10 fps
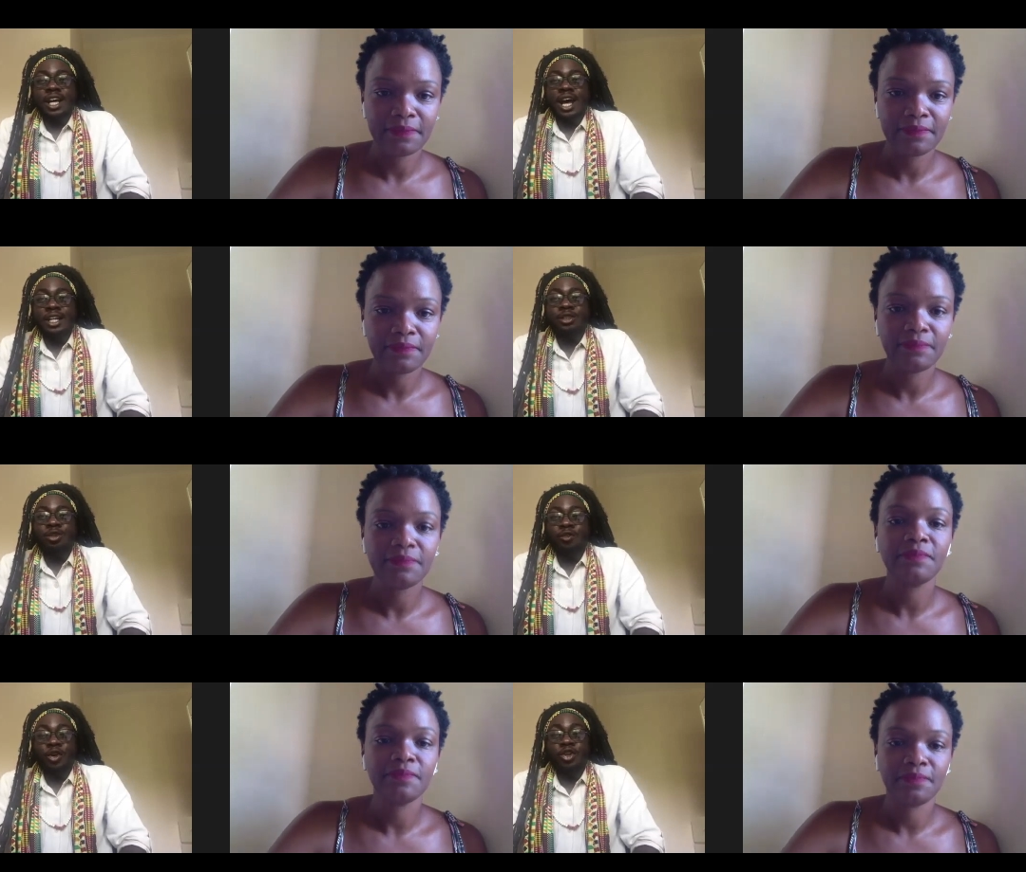Speaker 1: I had it
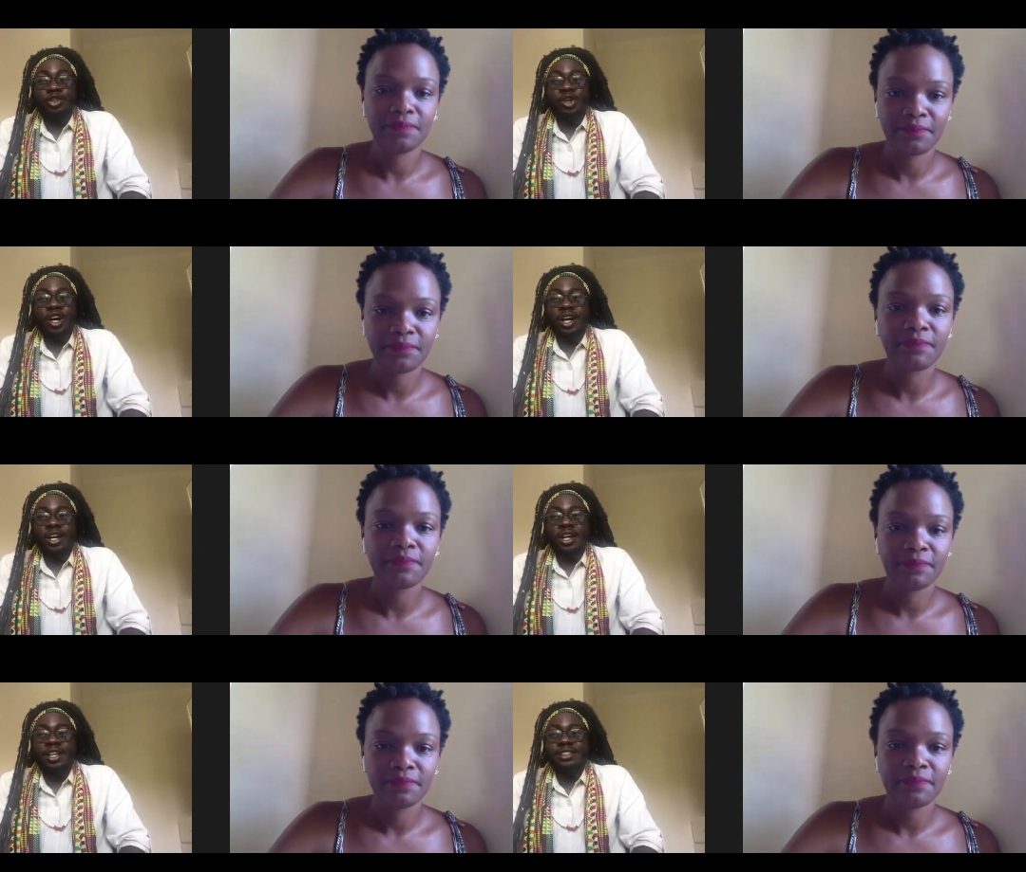tough when I was
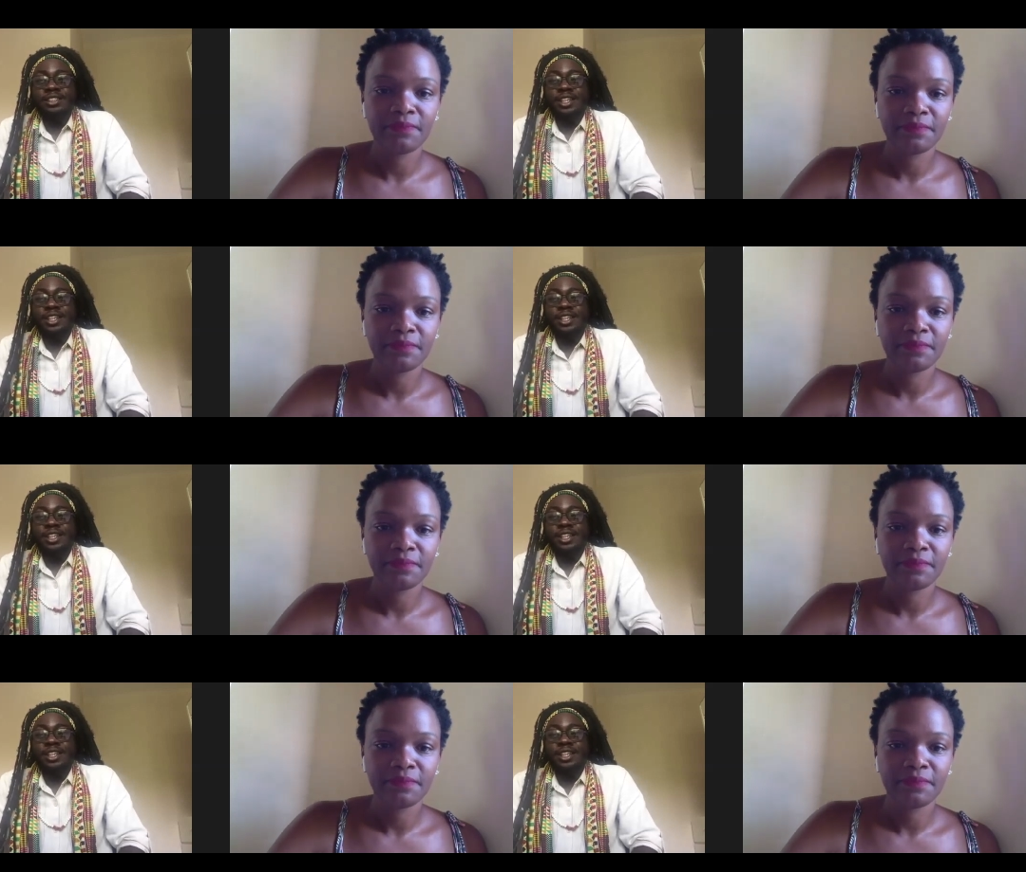younger because